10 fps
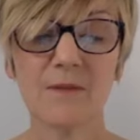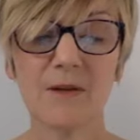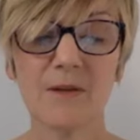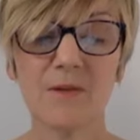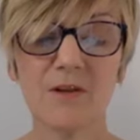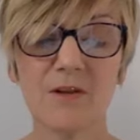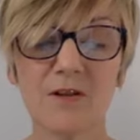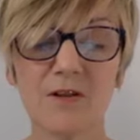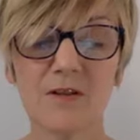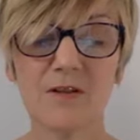Perhaps you
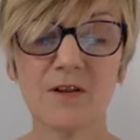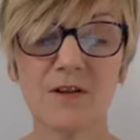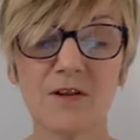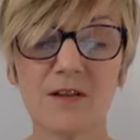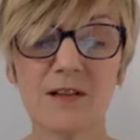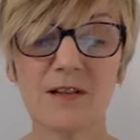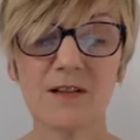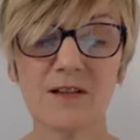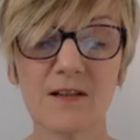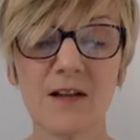notice the
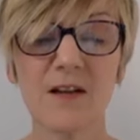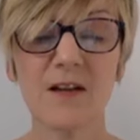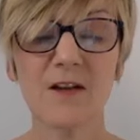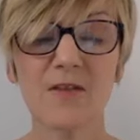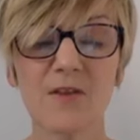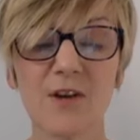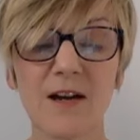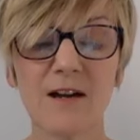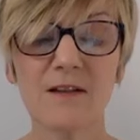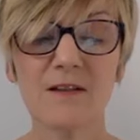contact of your
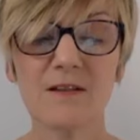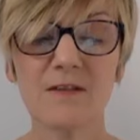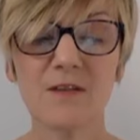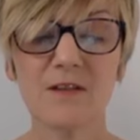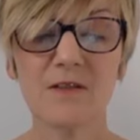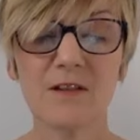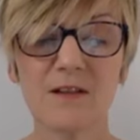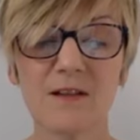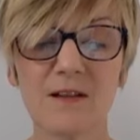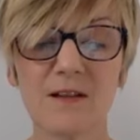hands if they're
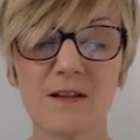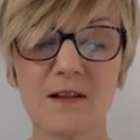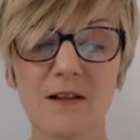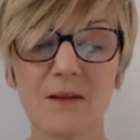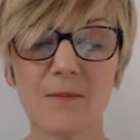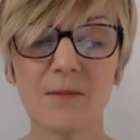resting in the lap.